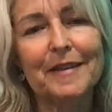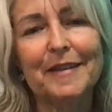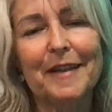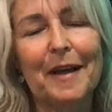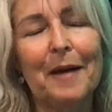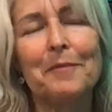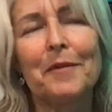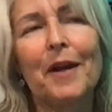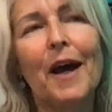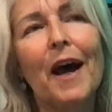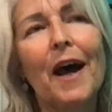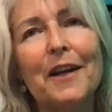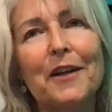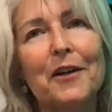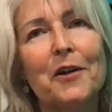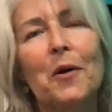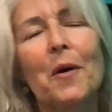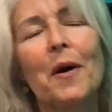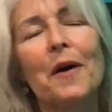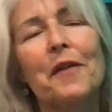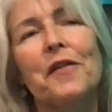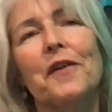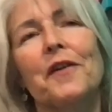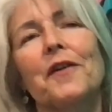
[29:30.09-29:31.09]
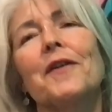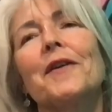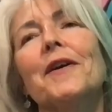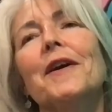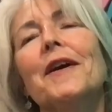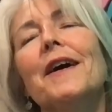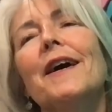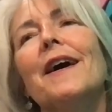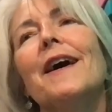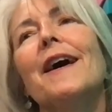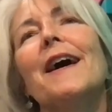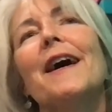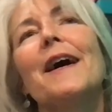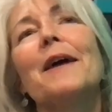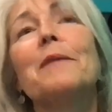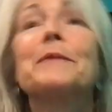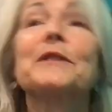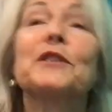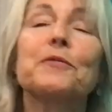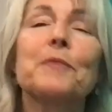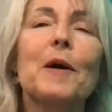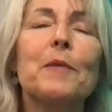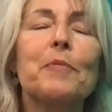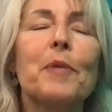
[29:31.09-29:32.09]
I'm not an author,
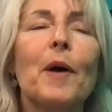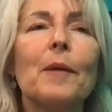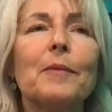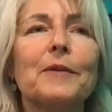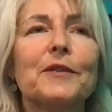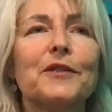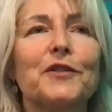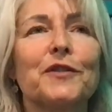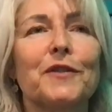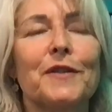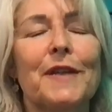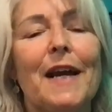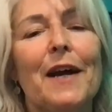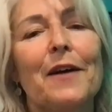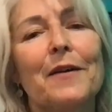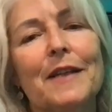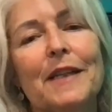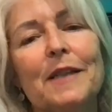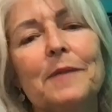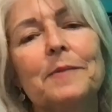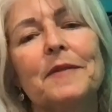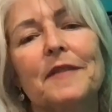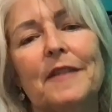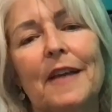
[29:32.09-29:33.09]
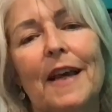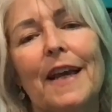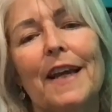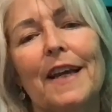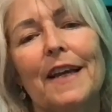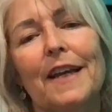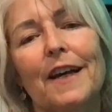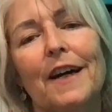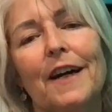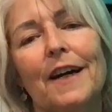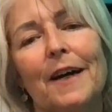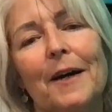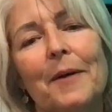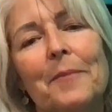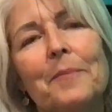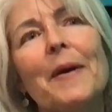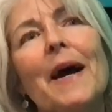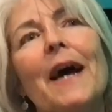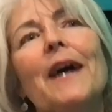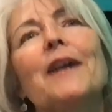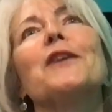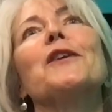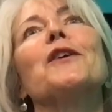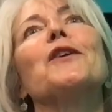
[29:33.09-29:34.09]
which my publisher now keeps saying,
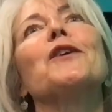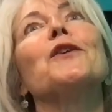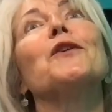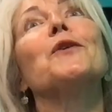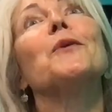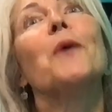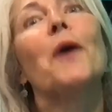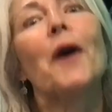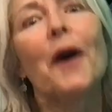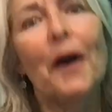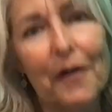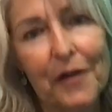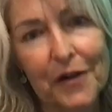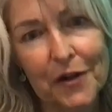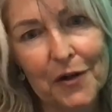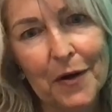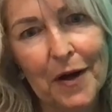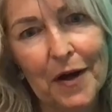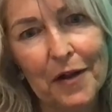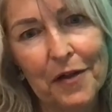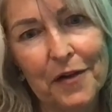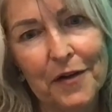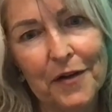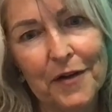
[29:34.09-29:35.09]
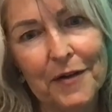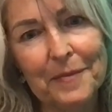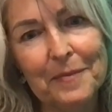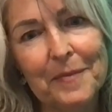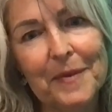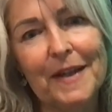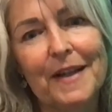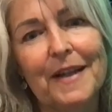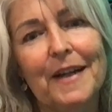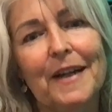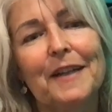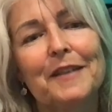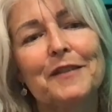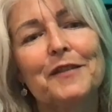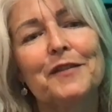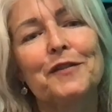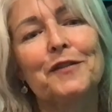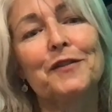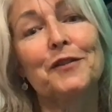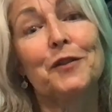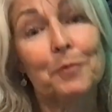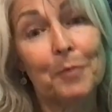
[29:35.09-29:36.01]
Patty, you are an author because you're